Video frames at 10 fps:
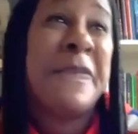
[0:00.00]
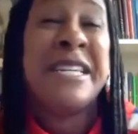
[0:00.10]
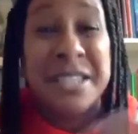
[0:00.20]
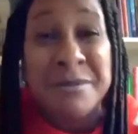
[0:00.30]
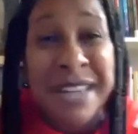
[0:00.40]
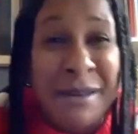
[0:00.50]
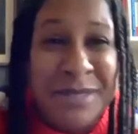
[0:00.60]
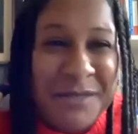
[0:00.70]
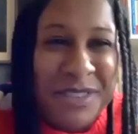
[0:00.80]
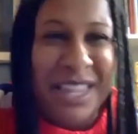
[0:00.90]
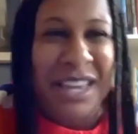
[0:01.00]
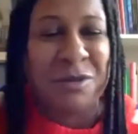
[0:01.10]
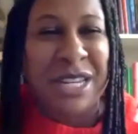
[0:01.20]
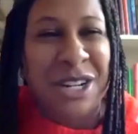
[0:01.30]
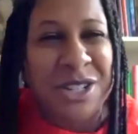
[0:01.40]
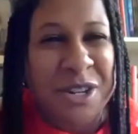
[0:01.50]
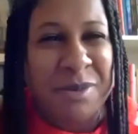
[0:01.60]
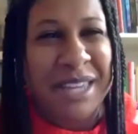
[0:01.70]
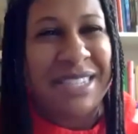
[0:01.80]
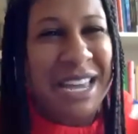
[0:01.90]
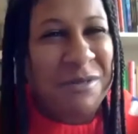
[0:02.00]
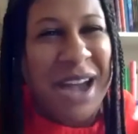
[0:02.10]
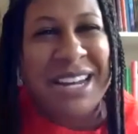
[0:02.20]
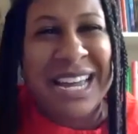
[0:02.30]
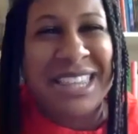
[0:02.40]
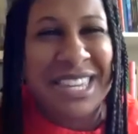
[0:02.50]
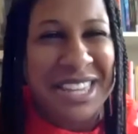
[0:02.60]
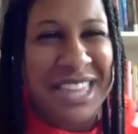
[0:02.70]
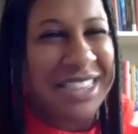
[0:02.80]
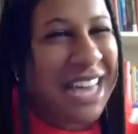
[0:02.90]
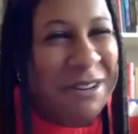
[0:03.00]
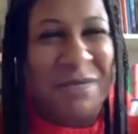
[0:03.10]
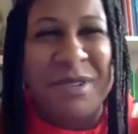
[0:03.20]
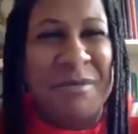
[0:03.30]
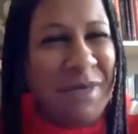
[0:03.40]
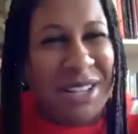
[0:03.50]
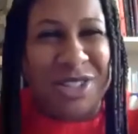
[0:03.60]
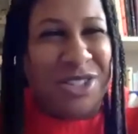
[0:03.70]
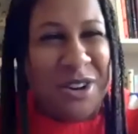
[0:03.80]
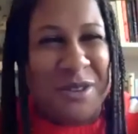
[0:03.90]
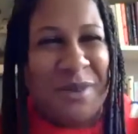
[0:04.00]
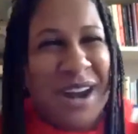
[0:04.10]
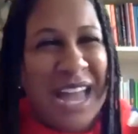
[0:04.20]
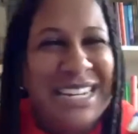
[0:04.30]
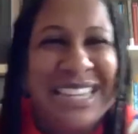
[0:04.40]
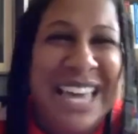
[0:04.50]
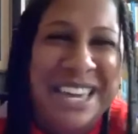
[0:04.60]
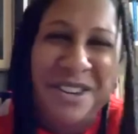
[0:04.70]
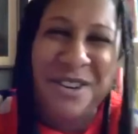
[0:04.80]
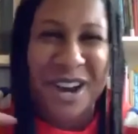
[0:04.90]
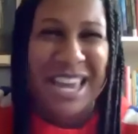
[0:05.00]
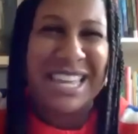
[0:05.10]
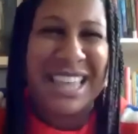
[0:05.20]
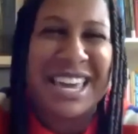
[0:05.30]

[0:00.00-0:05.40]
Sometimes even like readers will be like, damn, why didn't I think of that? That would have been a much doper ending. Like, great.